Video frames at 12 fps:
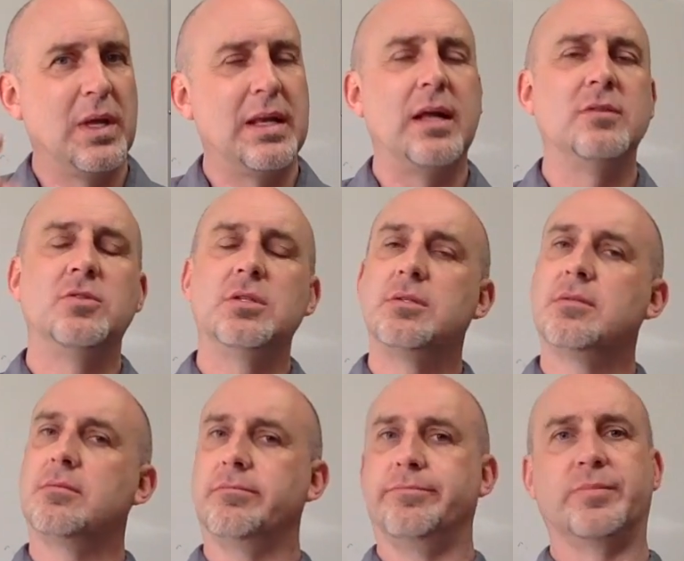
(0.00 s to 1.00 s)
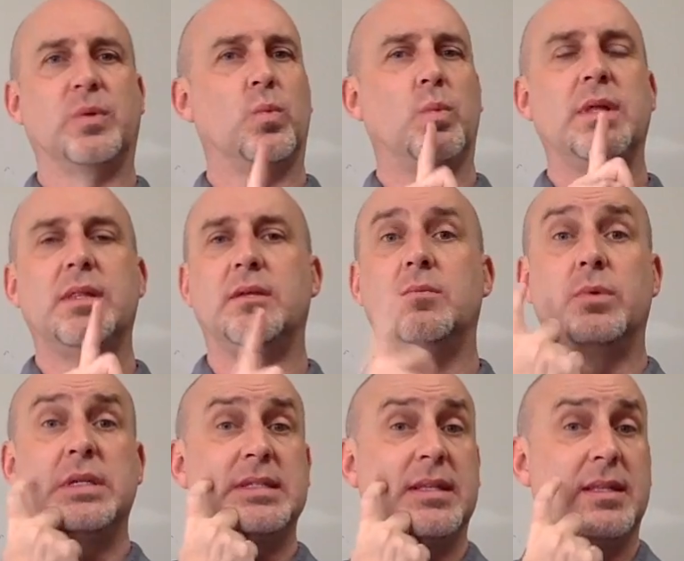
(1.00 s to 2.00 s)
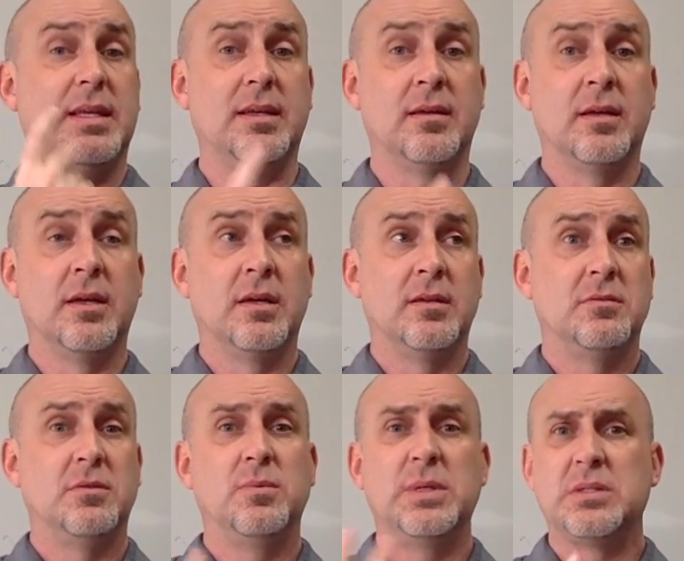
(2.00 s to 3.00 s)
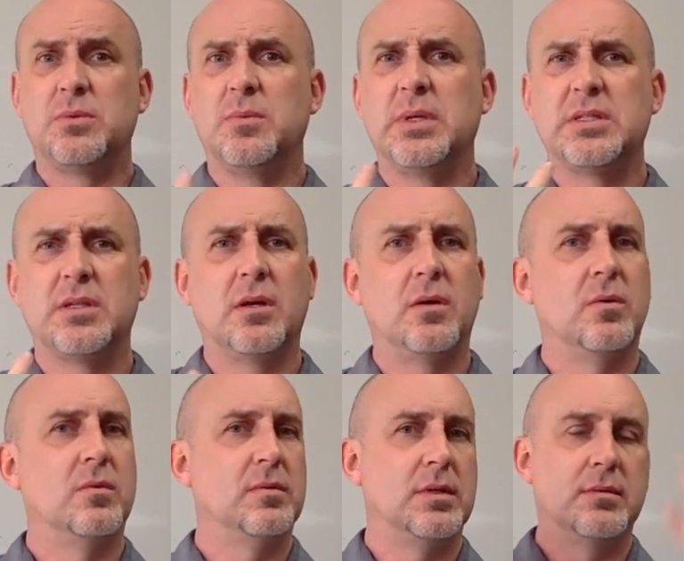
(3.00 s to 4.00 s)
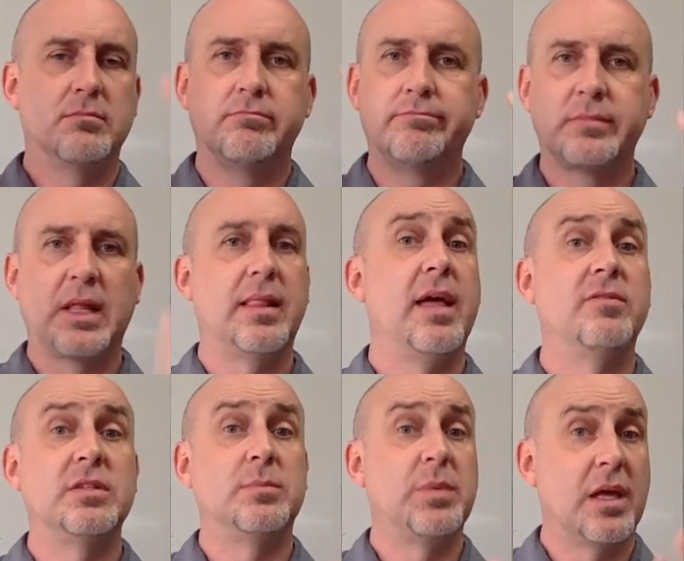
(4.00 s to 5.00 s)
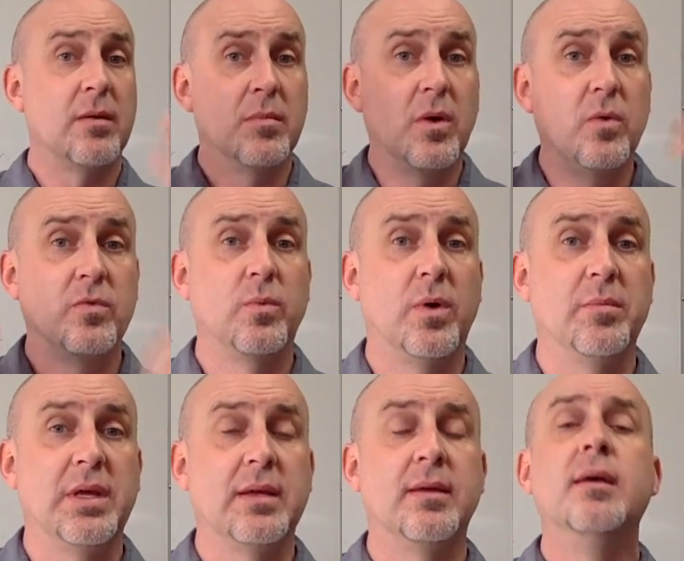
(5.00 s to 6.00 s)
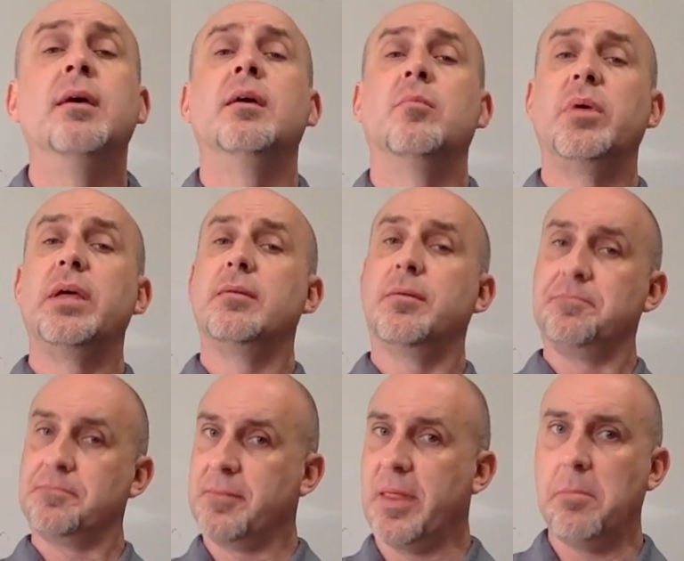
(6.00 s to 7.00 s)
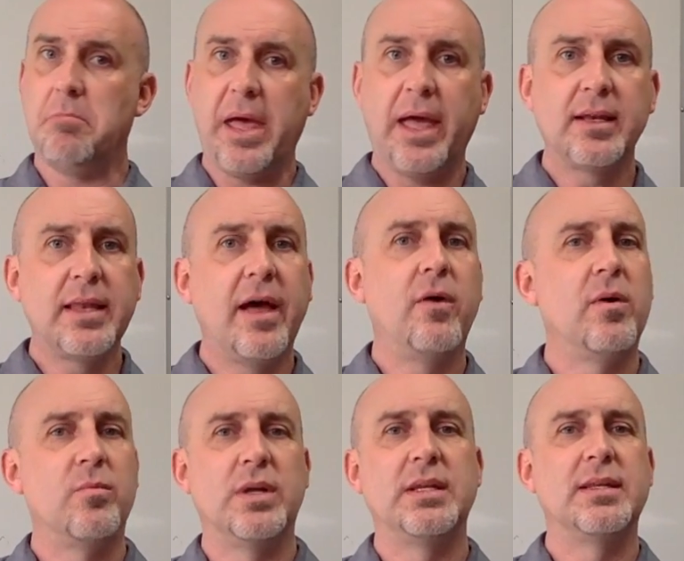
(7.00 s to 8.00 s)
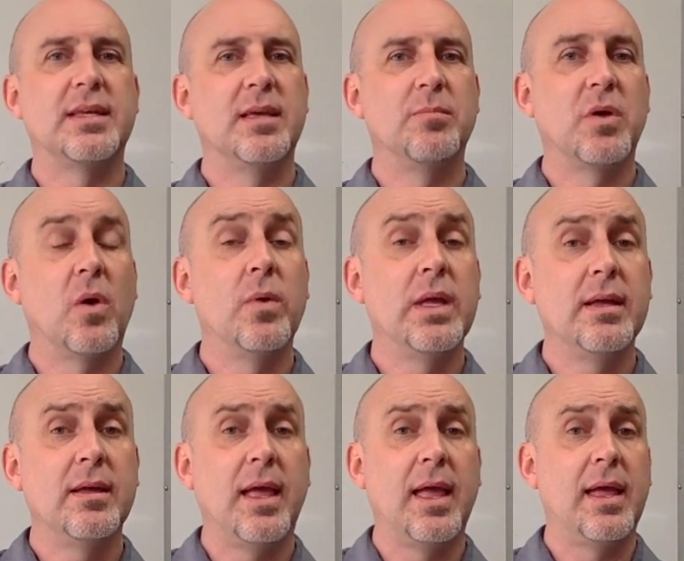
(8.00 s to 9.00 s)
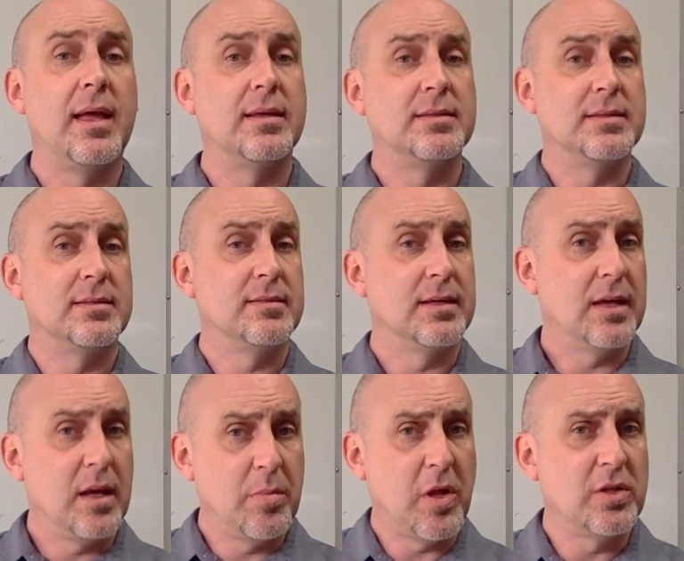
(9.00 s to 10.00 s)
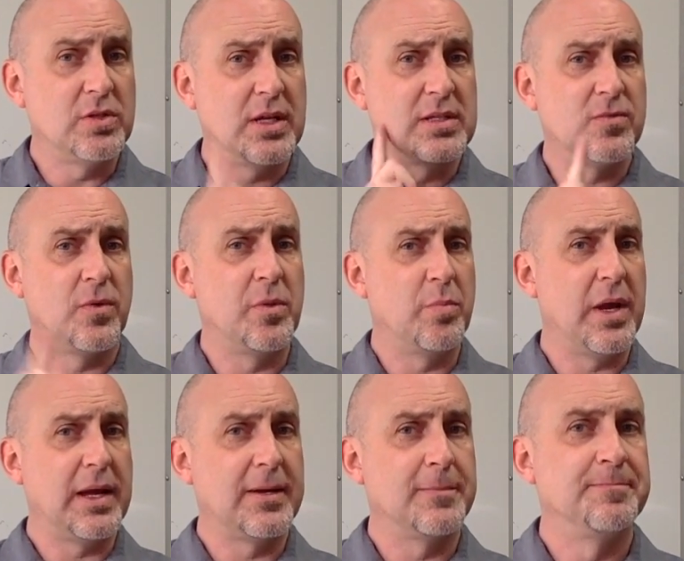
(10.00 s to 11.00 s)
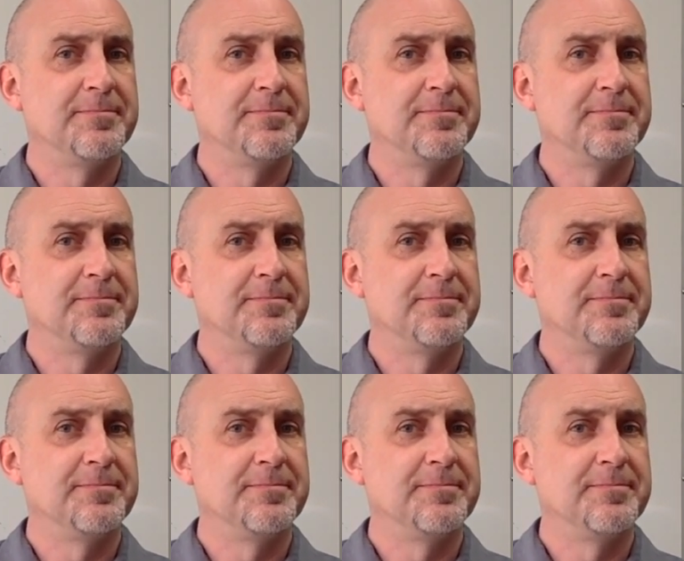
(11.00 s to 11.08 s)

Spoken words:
And I just really recently, 2 weeks, 3 weeks ago, life has become overwhelming. But I'm back now, I'm ready to keep going, and I apologize for the break.